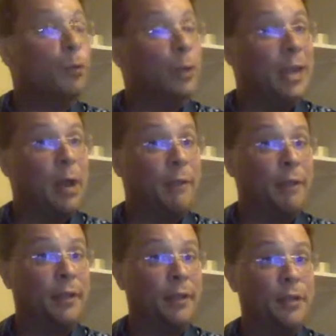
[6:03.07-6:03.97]
really helpful
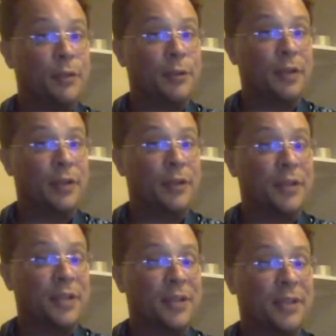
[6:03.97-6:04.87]
thing to use with an
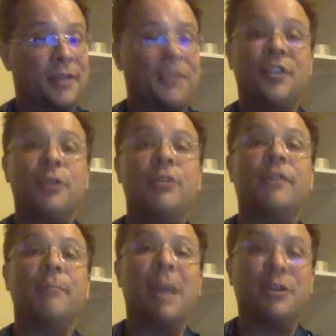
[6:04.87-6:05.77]
exercise like this is the use of
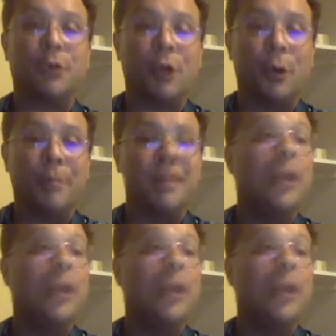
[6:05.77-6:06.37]
a metronome.